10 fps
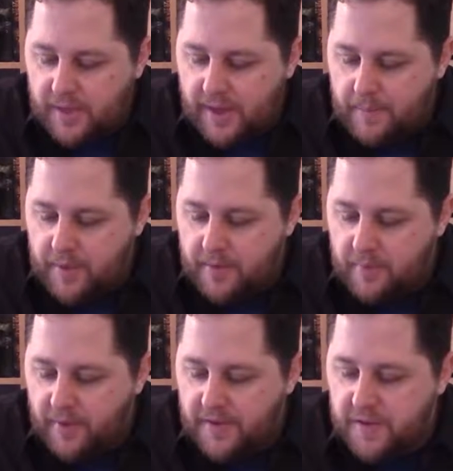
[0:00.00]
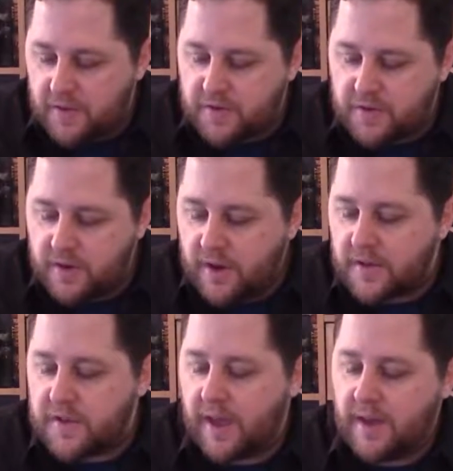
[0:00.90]
Keep them in a place that looks good and
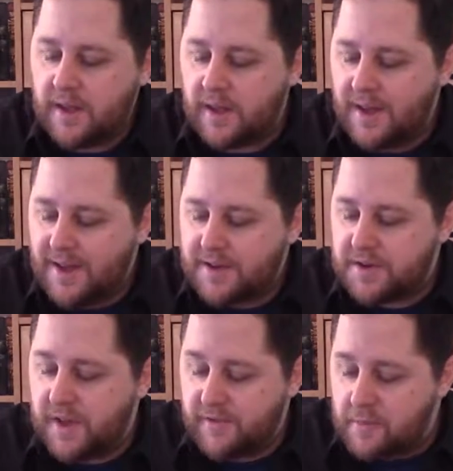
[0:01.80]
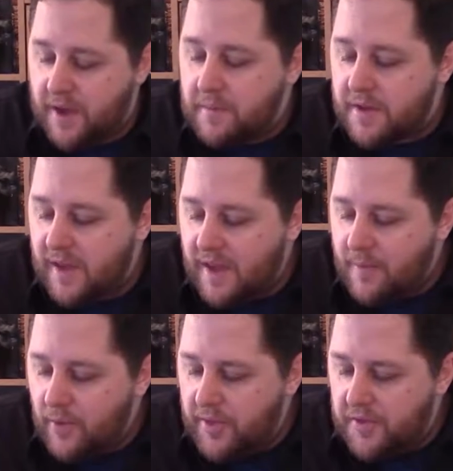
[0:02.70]
is handy to take from game to game
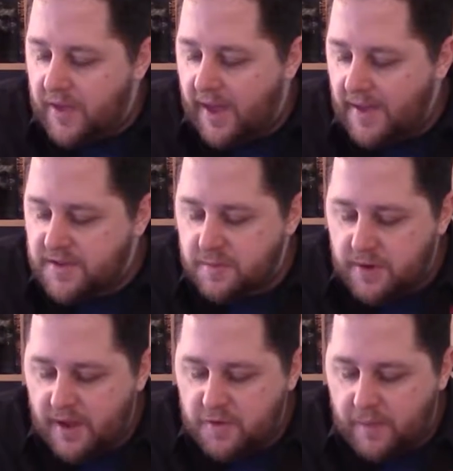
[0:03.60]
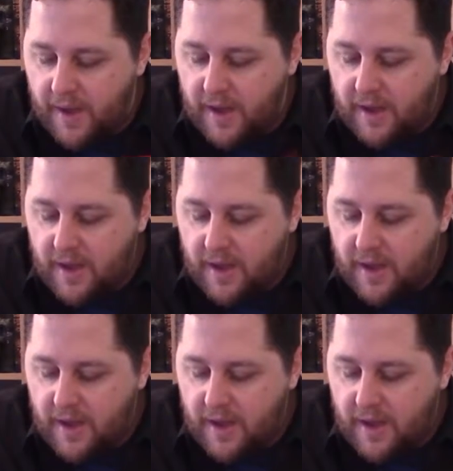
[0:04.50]
with this handsome dice bag